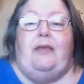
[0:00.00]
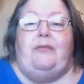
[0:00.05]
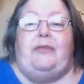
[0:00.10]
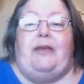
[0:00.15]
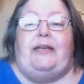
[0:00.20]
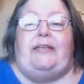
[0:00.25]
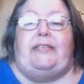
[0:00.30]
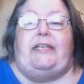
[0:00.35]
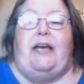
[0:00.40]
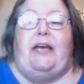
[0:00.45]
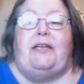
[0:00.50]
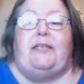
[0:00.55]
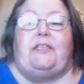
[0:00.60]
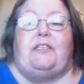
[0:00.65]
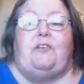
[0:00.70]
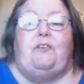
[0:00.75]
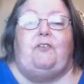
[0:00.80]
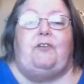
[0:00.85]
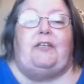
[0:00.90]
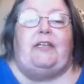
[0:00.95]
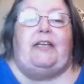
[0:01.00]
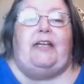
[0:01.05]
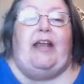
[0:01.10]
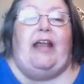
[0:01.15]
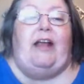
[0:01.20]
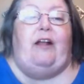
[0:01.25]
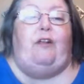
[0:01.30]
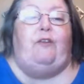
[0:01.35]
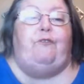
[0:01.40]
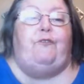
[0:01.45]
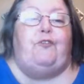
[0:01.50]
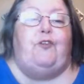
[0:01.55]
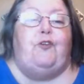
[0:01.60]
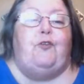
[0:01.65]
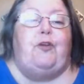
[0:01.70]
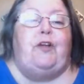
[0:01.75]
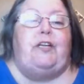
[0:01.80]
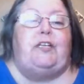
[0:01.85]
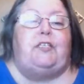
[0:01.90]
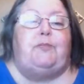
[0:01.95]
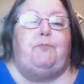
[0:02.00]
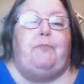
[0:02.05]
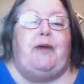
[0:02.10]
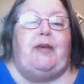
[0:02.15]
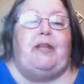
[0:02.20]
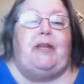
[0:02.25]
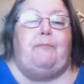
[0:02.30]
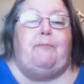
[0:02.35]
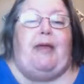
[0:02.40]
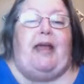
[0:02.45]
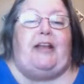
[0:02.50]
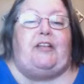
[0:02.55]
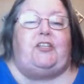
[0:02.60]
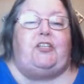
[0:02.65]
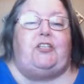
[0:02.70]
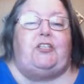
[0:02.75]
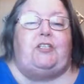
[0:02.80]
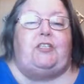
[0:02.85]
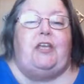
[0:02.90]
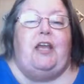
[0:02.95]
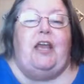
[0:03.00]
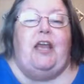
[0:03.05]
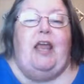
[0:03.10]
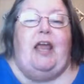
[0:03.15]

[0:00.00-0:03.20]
They tussled and held furious butting matches